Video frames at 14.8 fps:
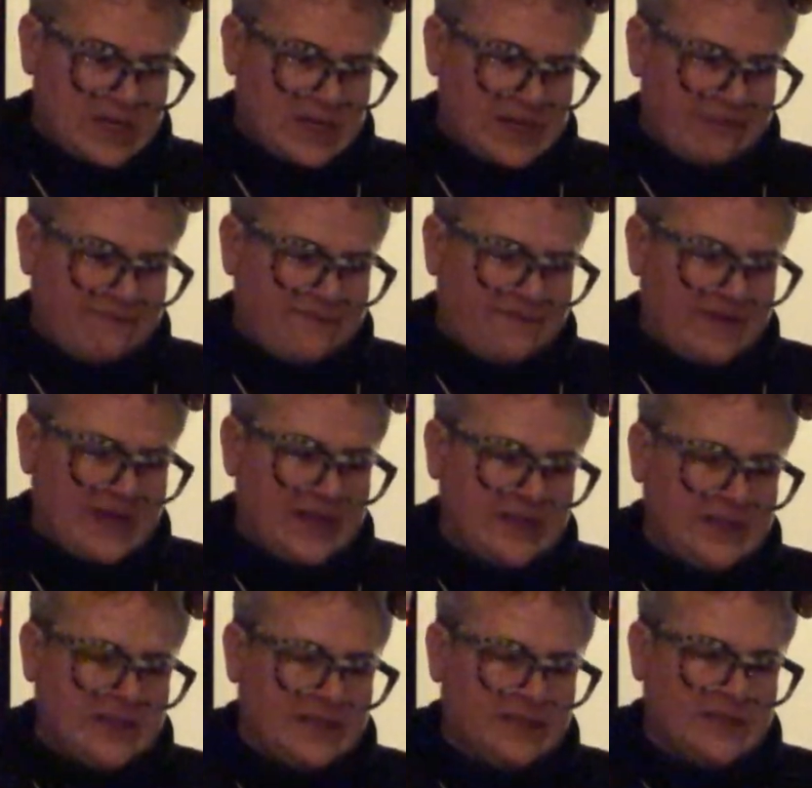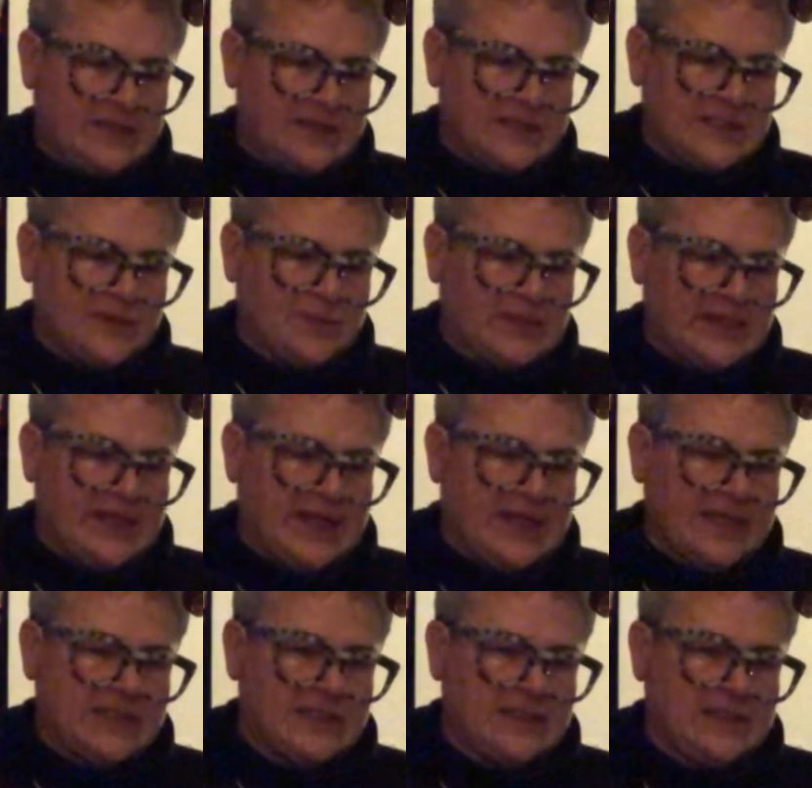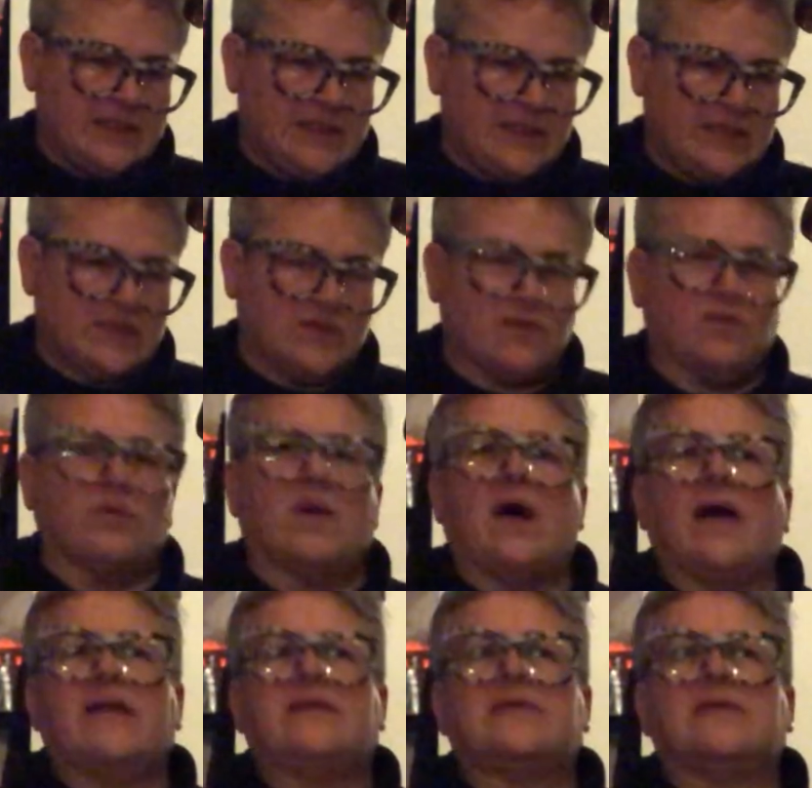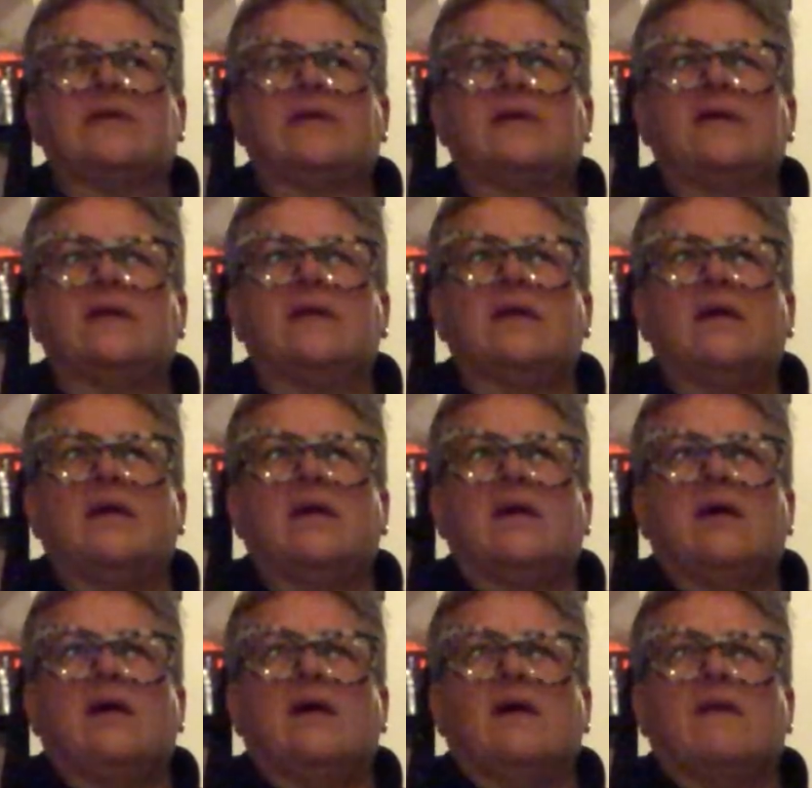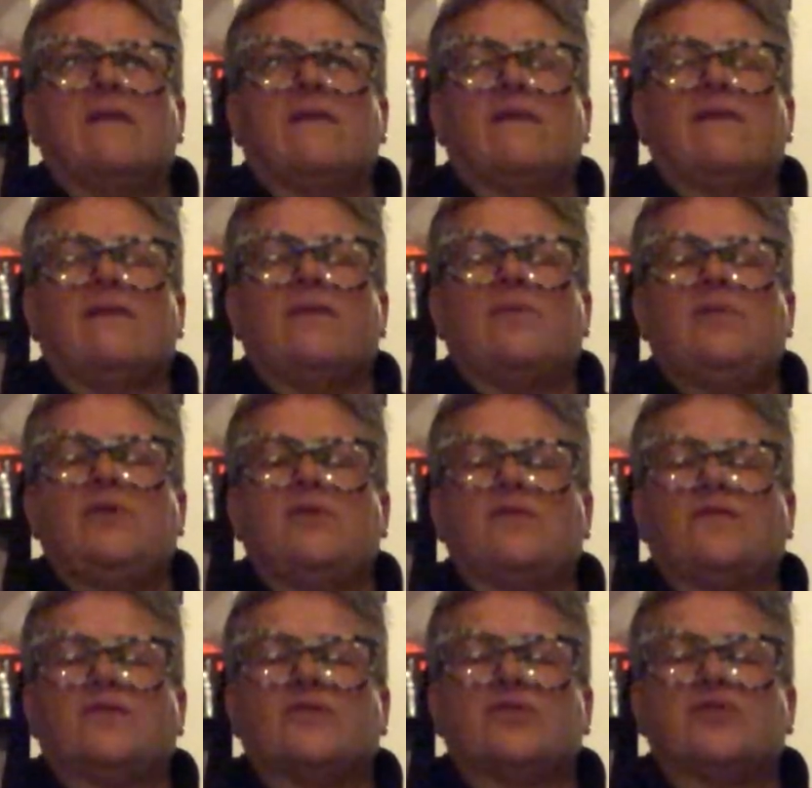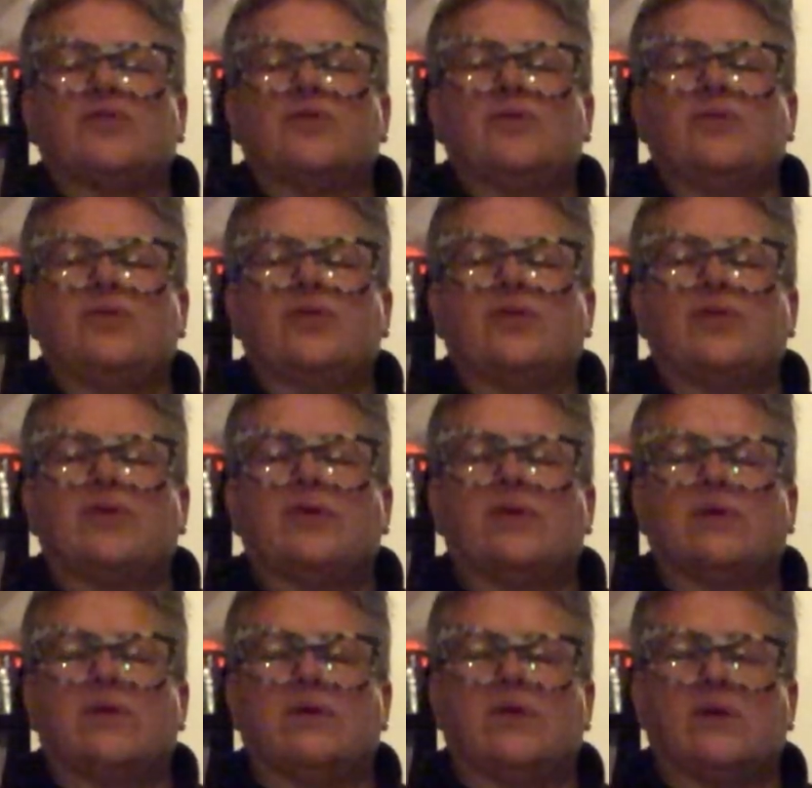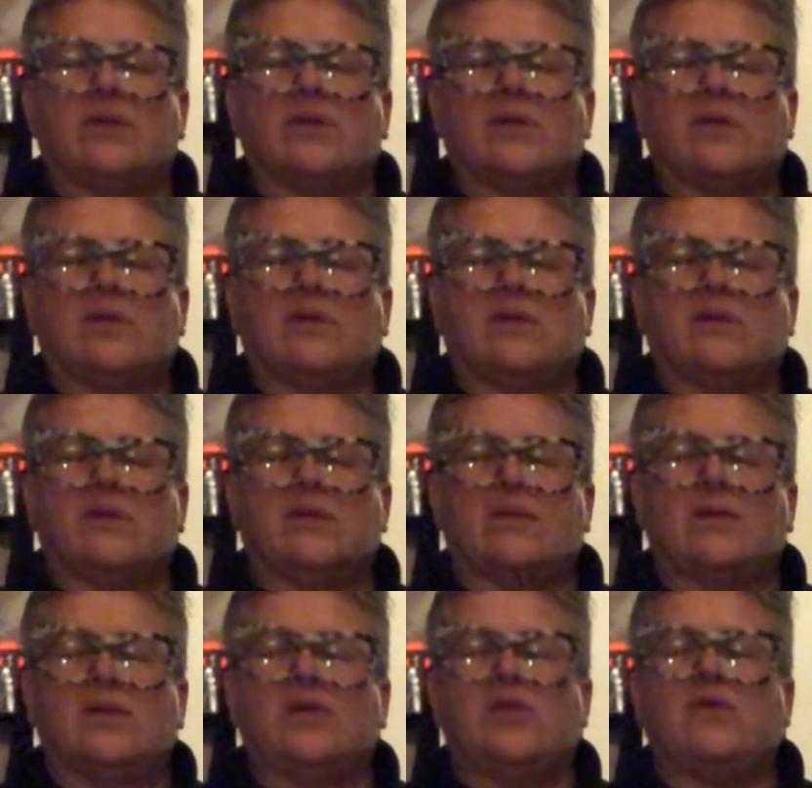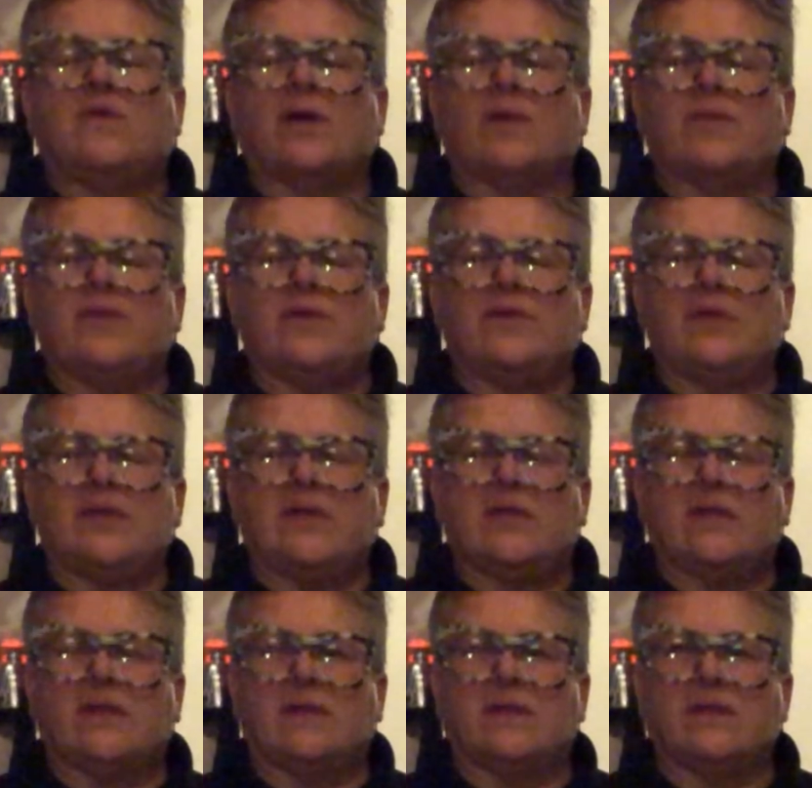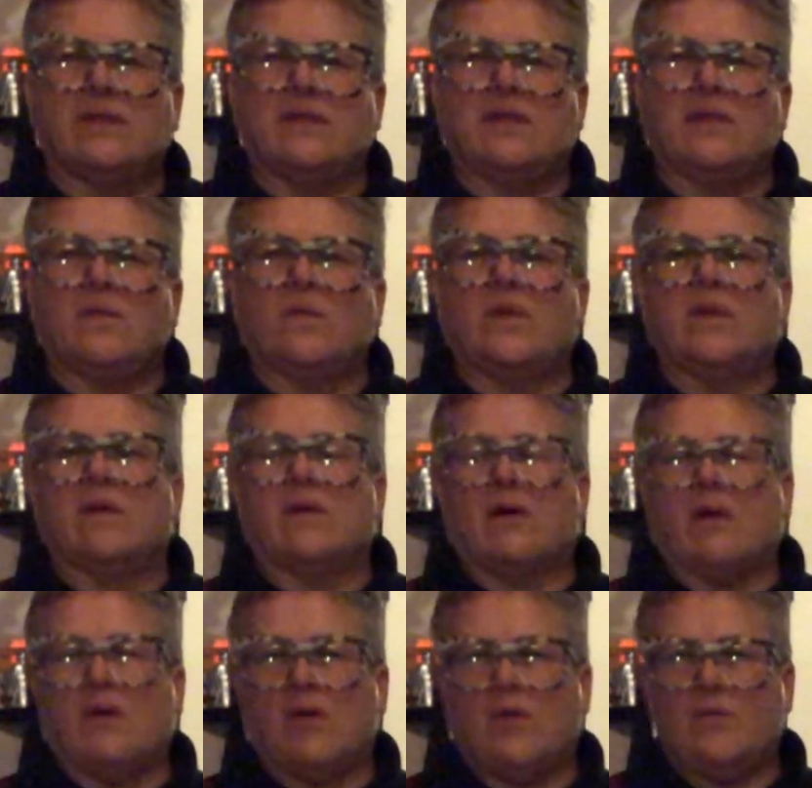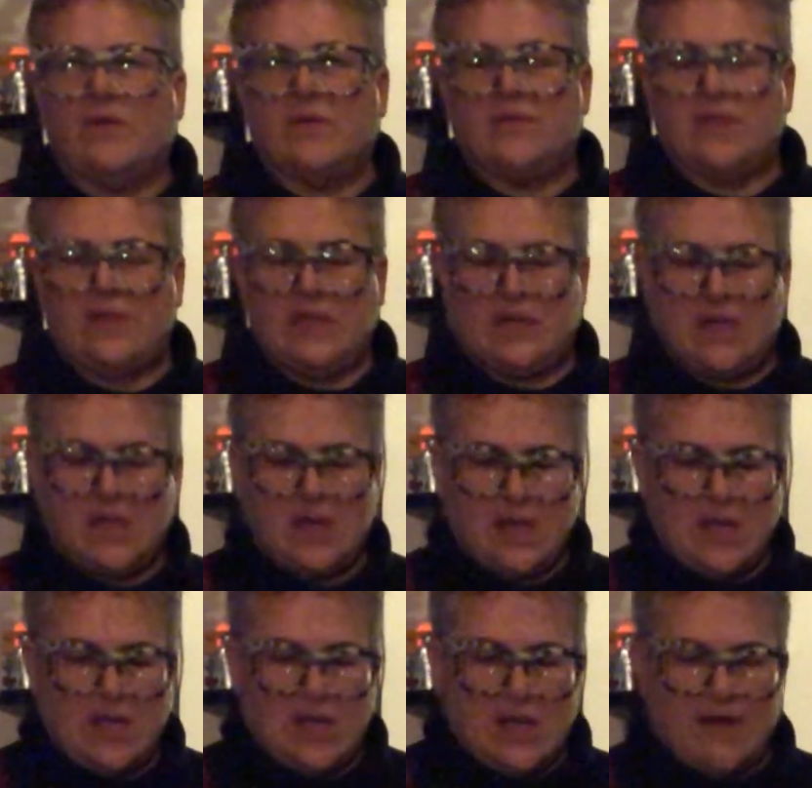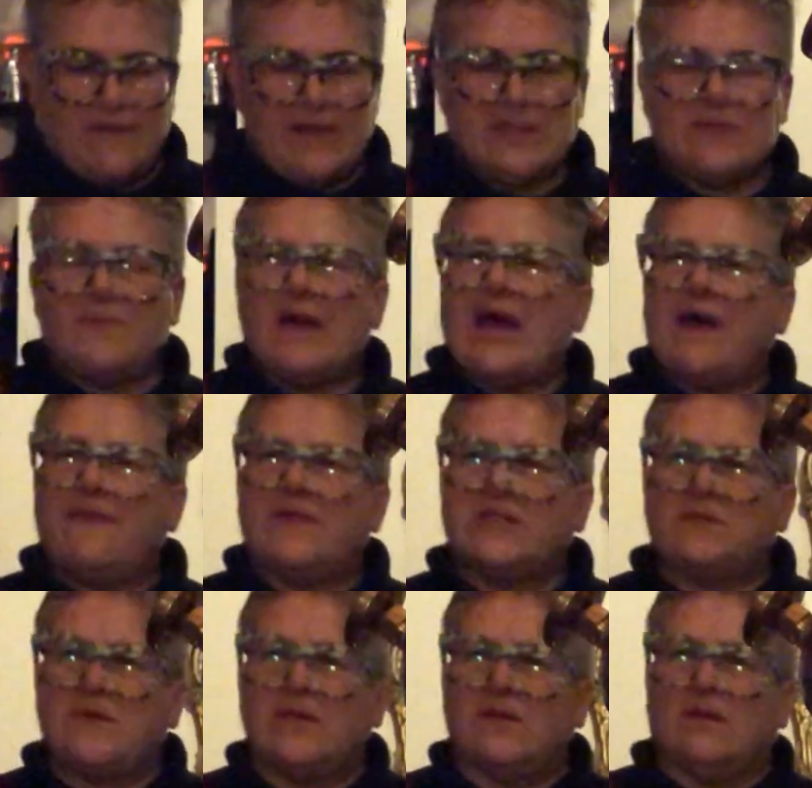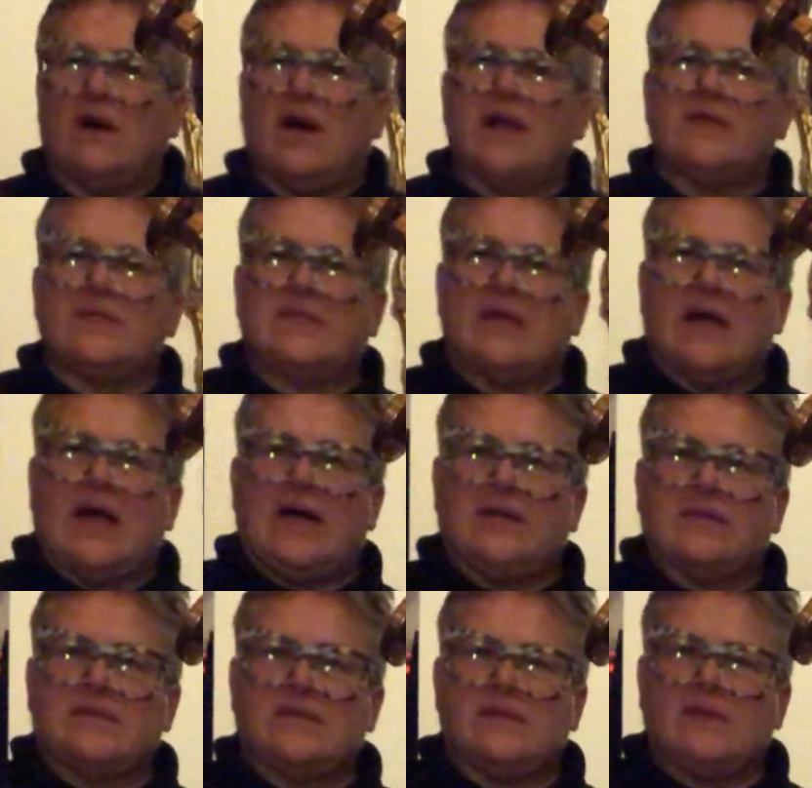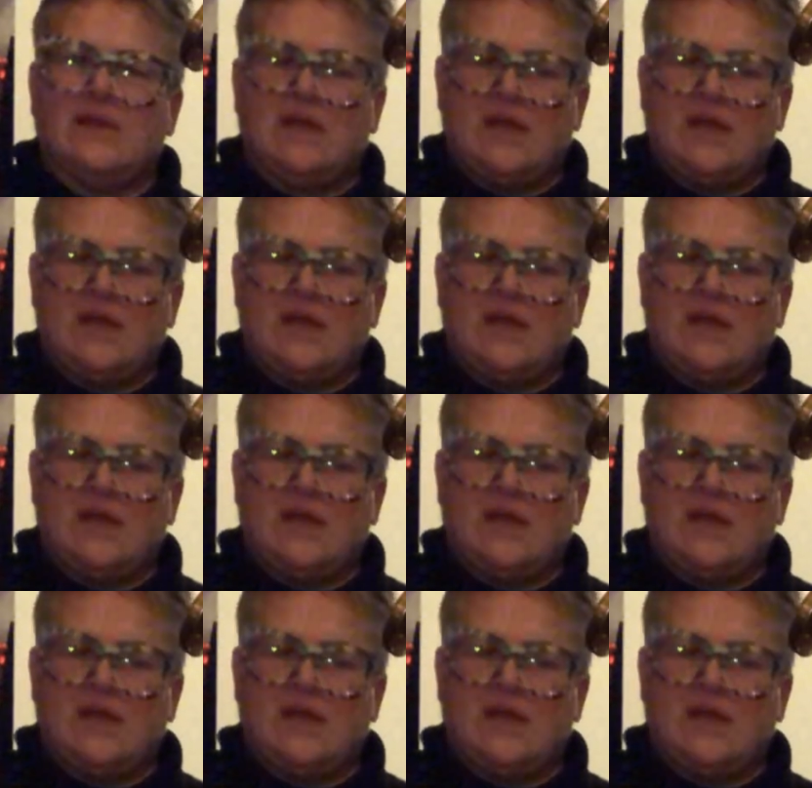I'm finding that this plant is rising the beautiful truth that you are beauty, that we are all beauty. And that's a path that's been lost to us.